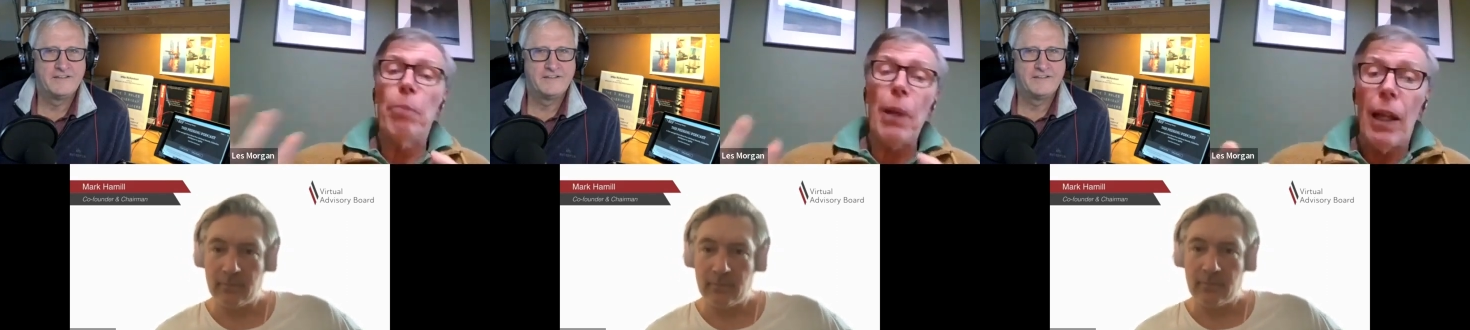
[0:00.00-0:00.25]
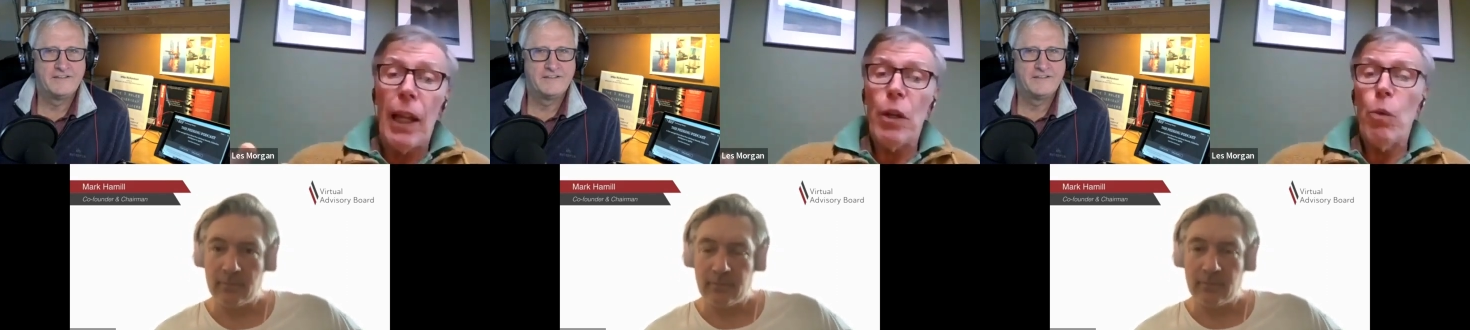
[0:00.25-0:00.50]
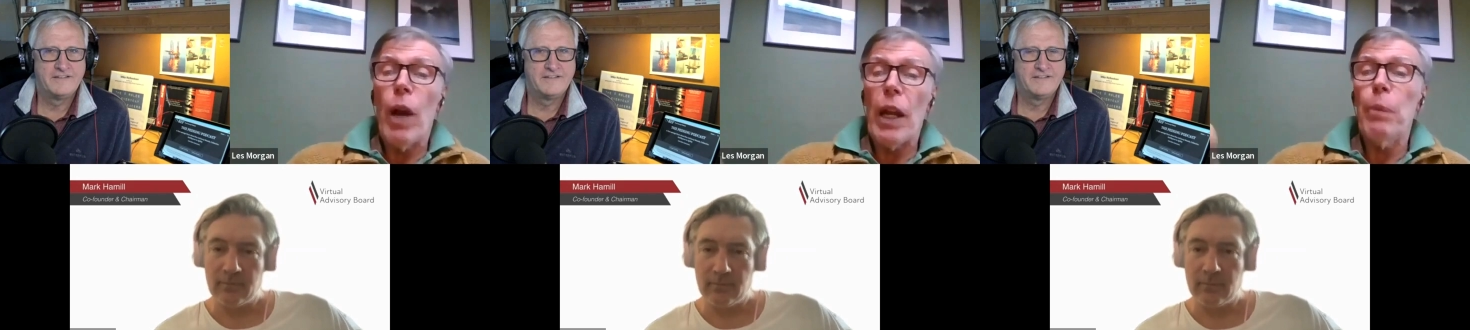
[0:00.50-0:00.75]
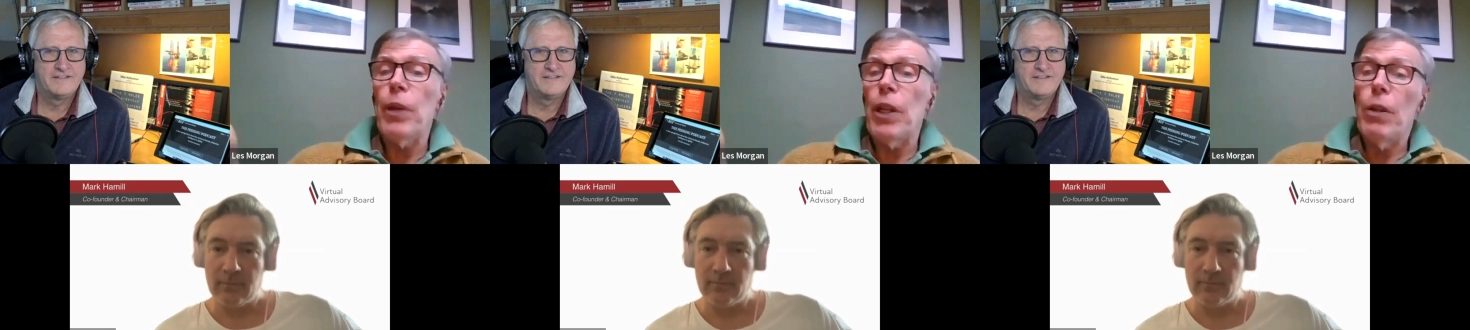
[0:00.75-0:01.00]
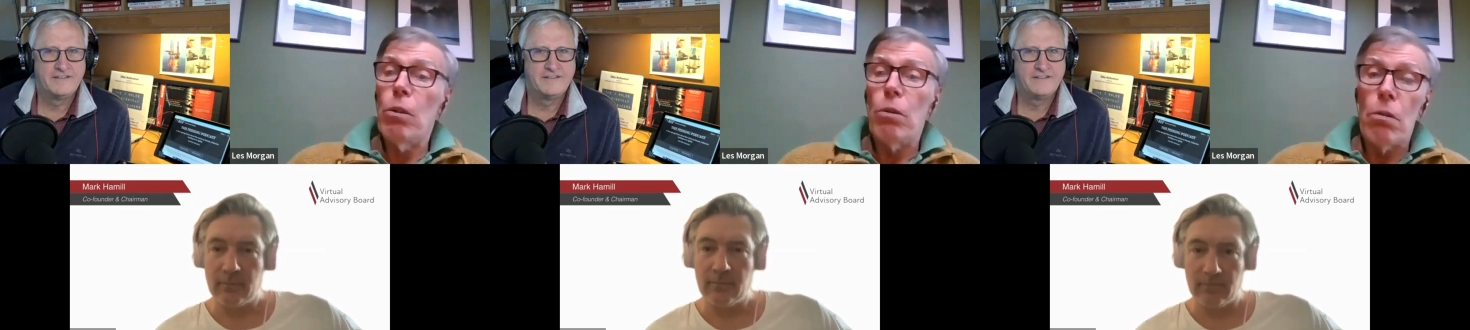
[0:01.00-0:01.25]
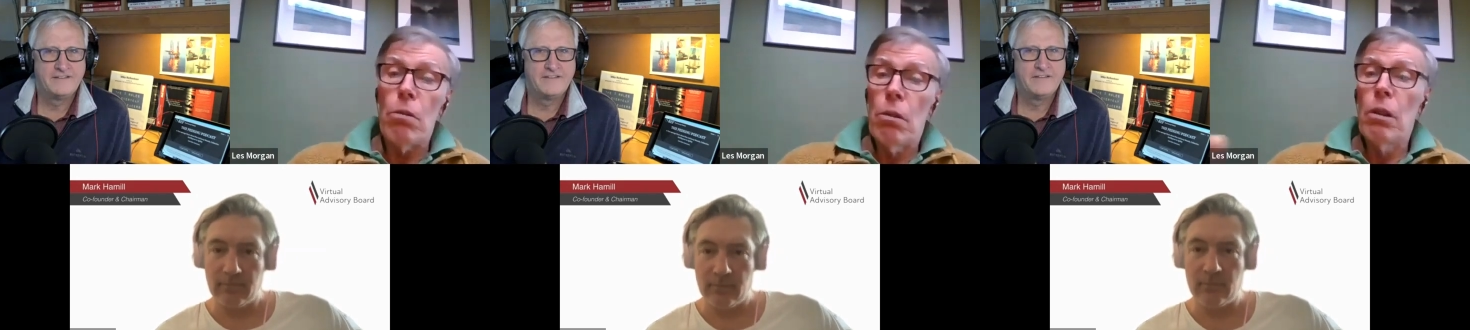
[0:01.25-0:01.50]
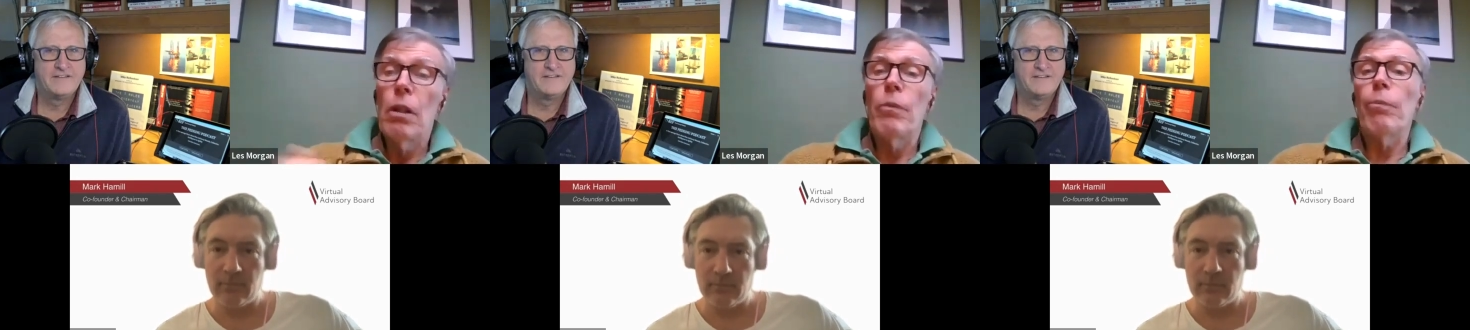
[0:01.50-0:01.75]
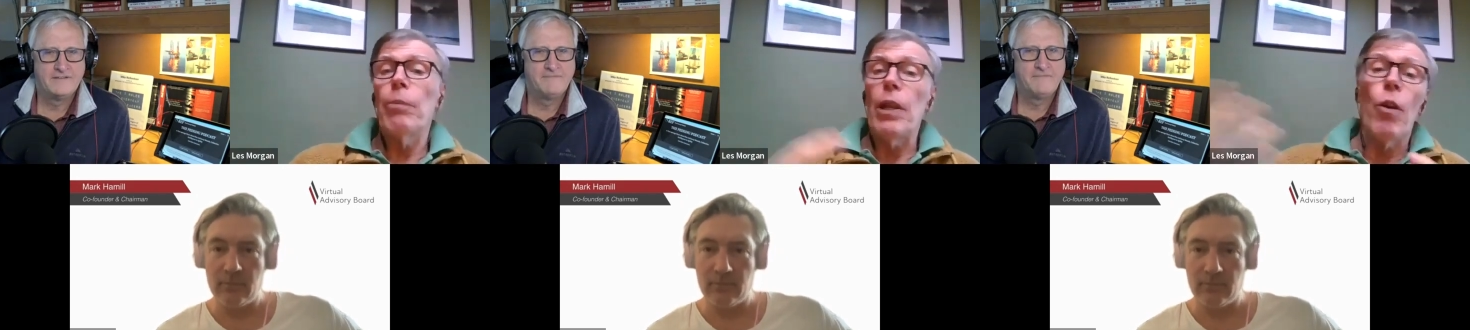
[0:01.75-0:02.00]
Speaker 1: bit like YPO,
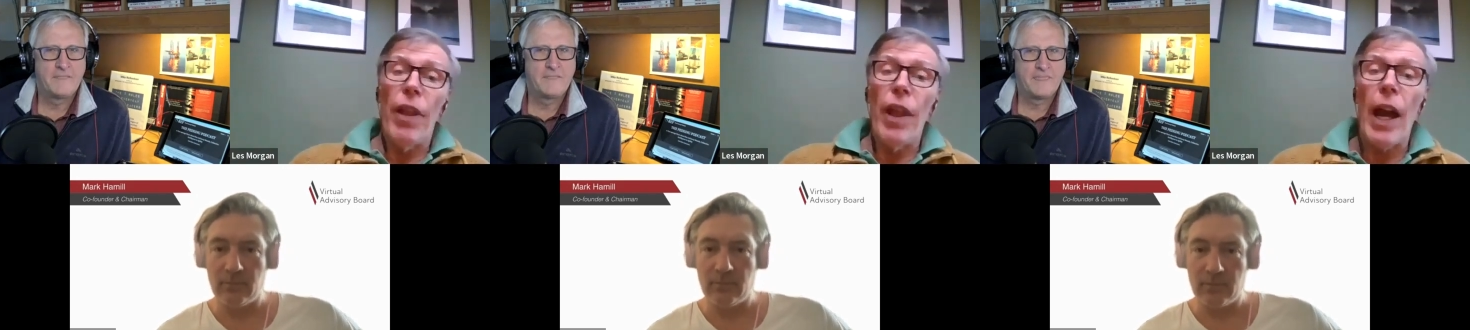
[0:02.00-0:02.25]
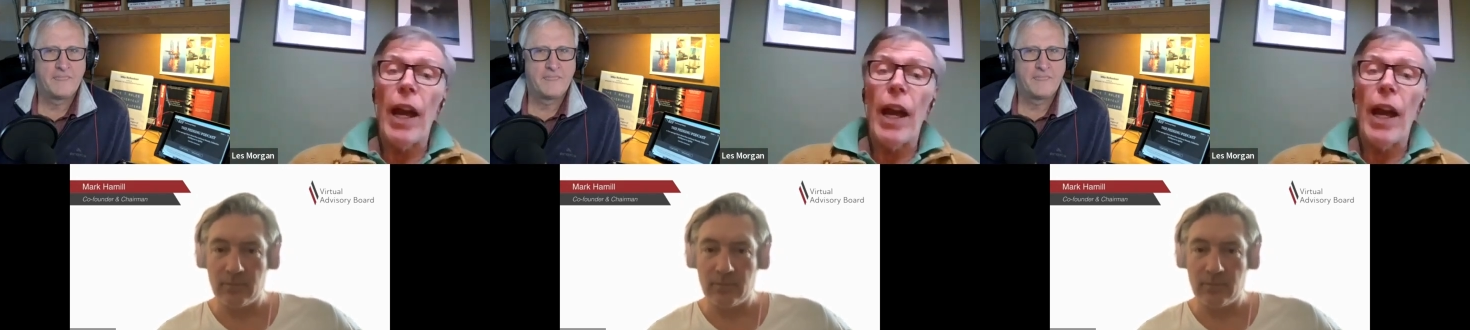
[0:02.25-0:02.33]
but not that